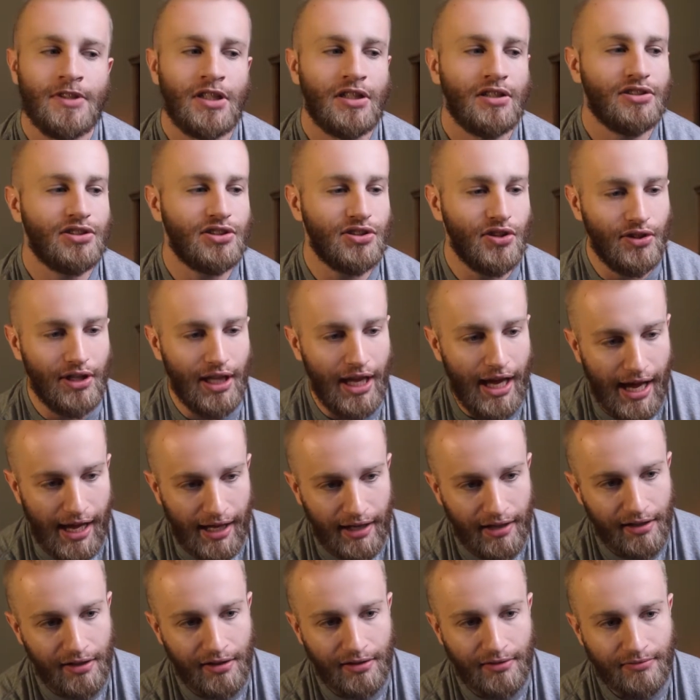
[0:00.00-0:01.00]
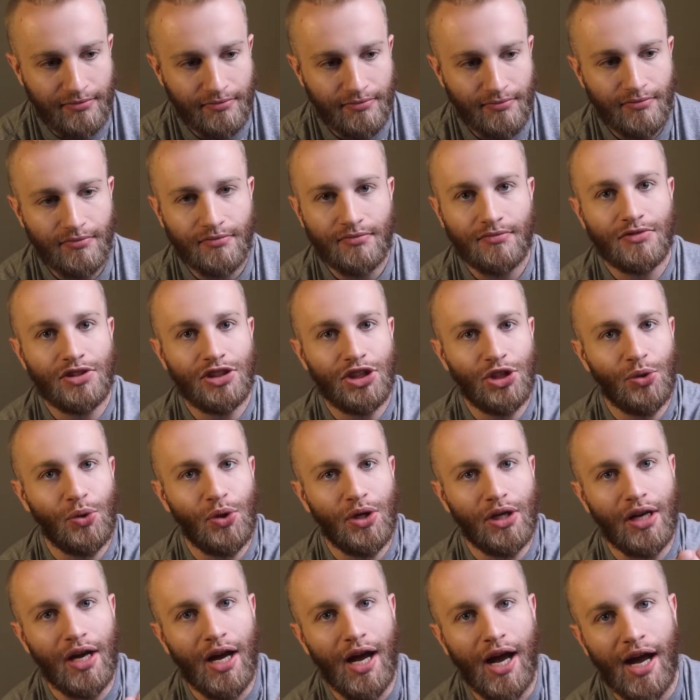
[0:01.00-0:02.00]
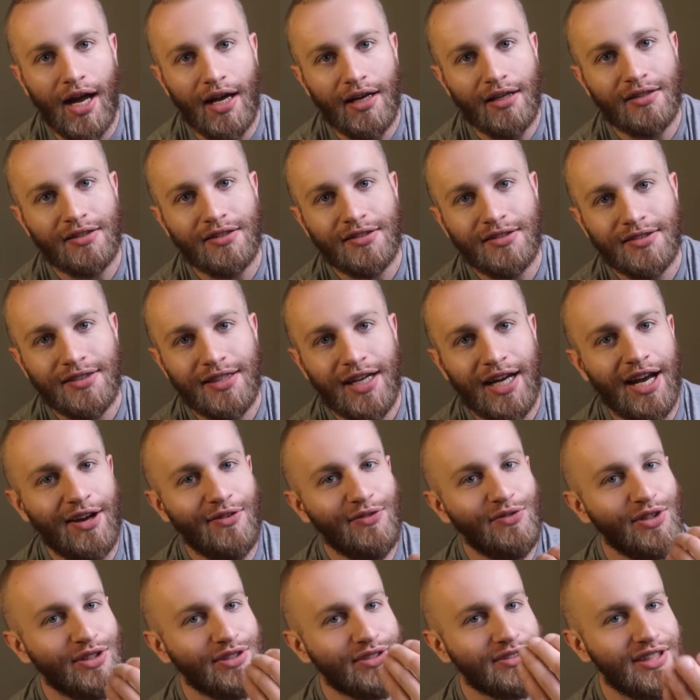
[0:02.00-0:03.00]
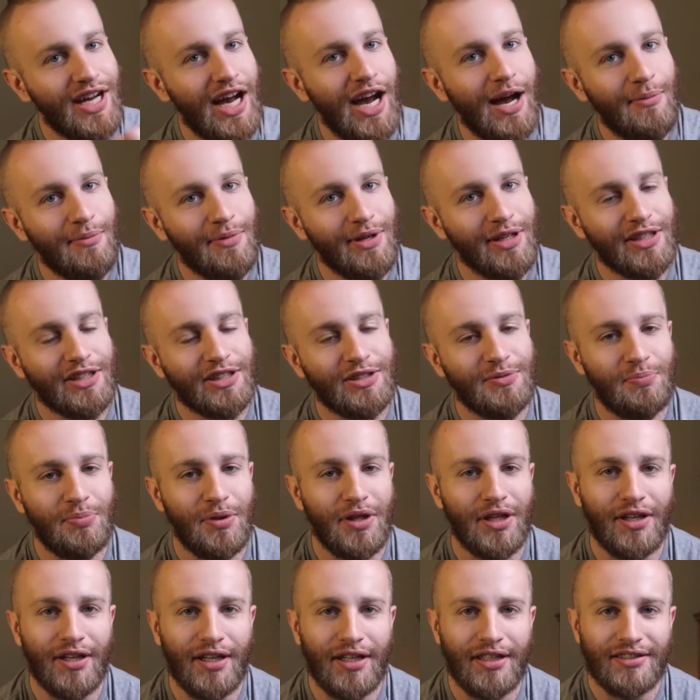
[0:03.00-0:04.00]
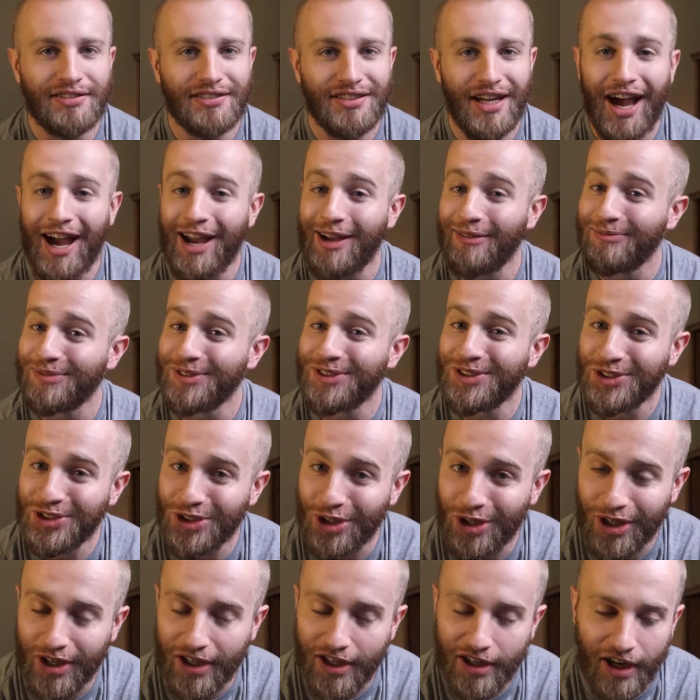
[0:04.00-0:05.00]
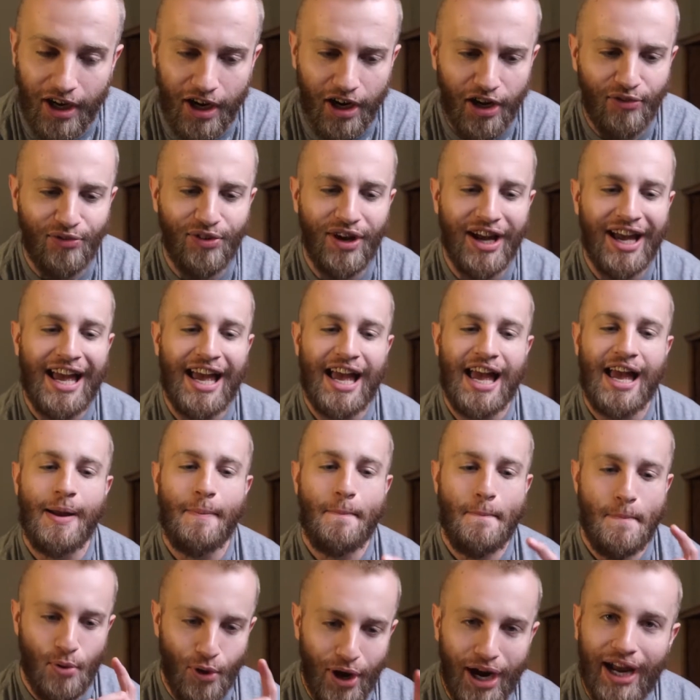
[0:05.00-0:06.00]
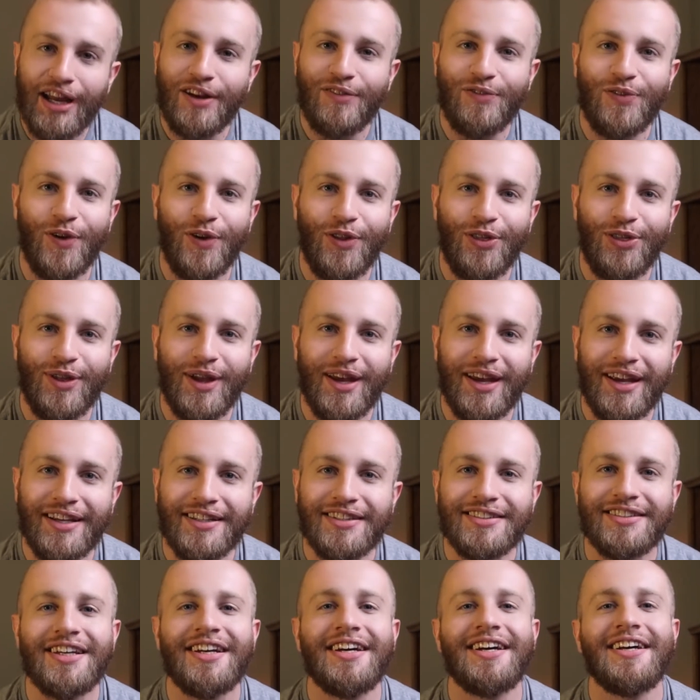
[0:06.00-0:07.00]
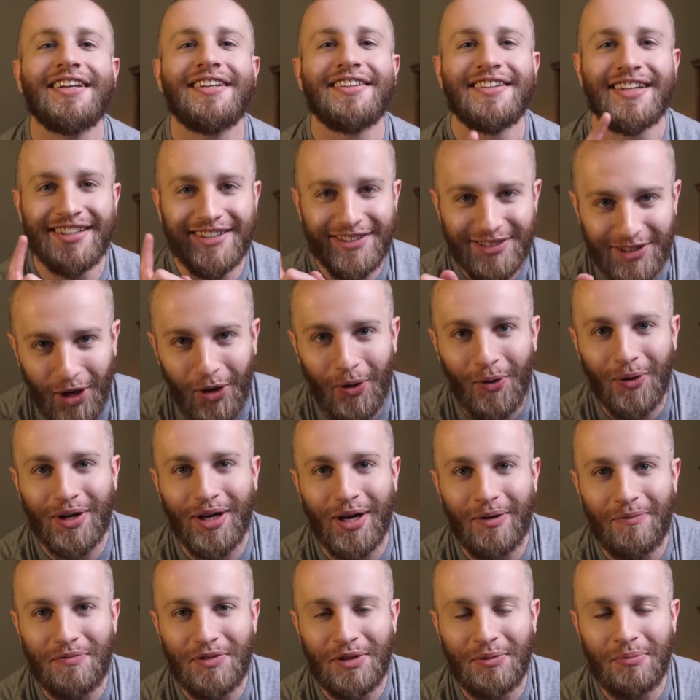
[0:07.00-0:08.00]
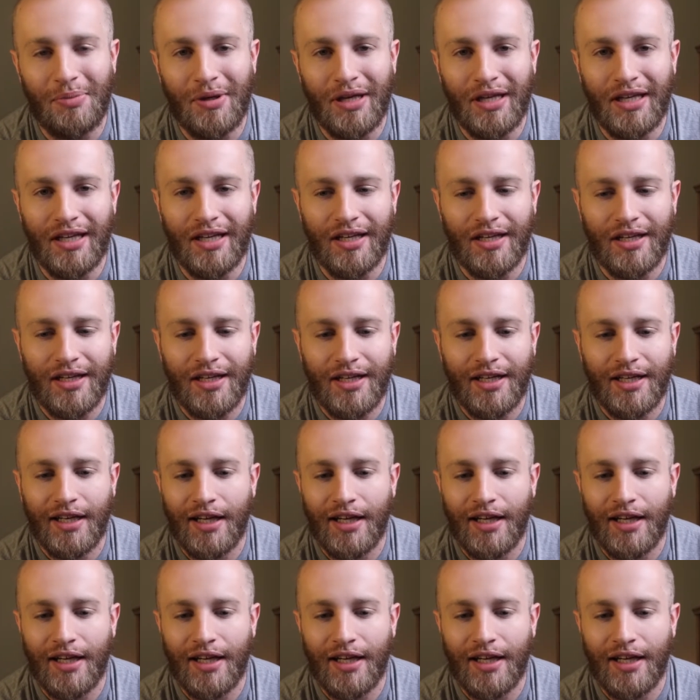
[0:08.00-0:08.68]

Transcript: So then, you and I have this common experience, I'm sure, of praying for things that don't come to be.